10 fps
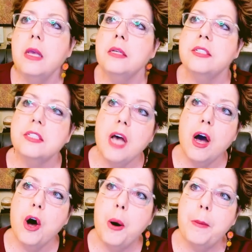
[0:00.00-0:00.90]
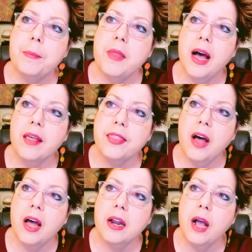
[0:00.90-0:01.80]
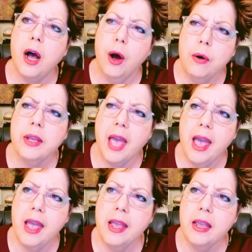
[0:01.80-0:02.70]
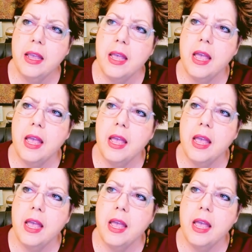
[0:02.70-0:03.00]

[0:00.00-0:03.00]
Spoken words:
So I thought, okay.